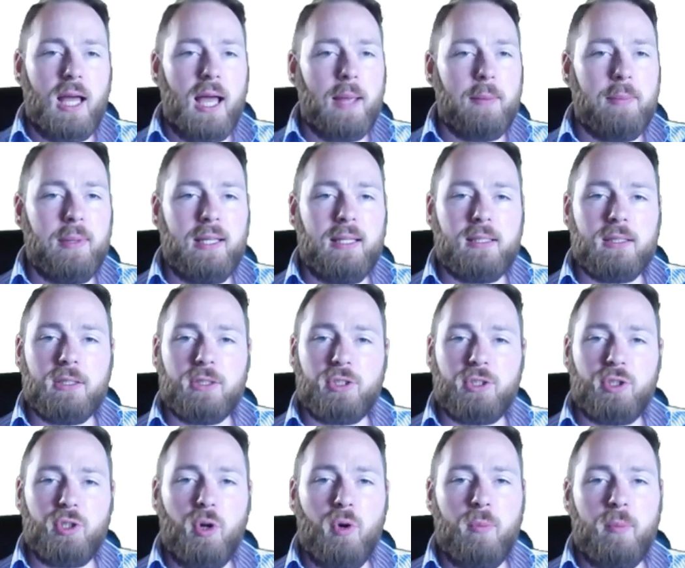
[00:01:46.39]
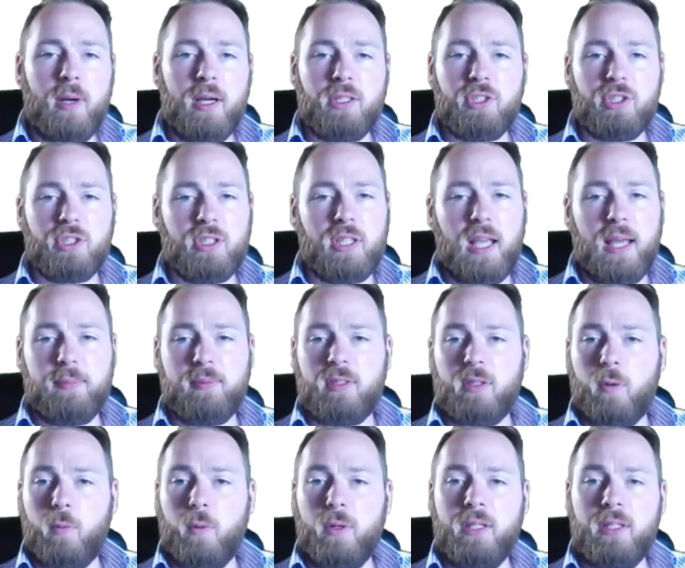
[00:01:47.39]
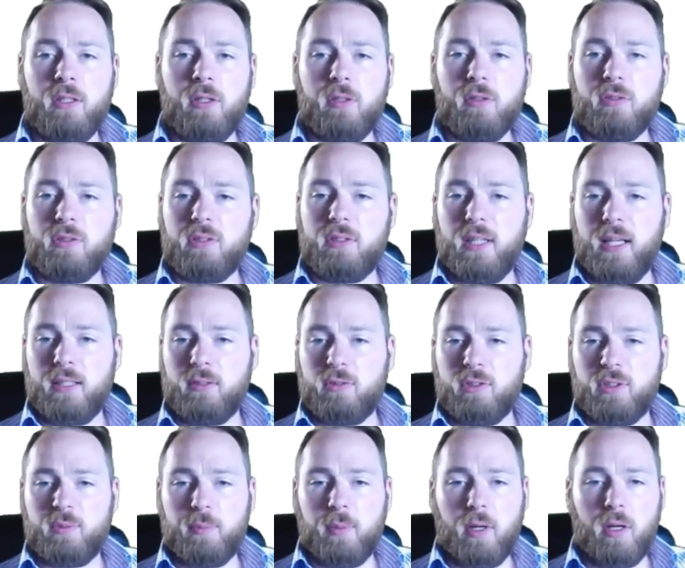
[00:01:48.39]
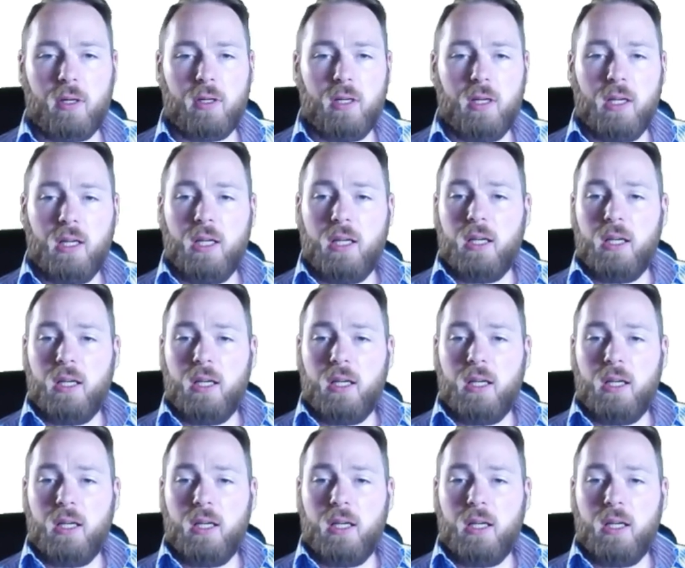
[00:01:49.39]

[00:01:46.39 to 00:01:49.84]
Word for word: i mean so much tabs and windows the address bar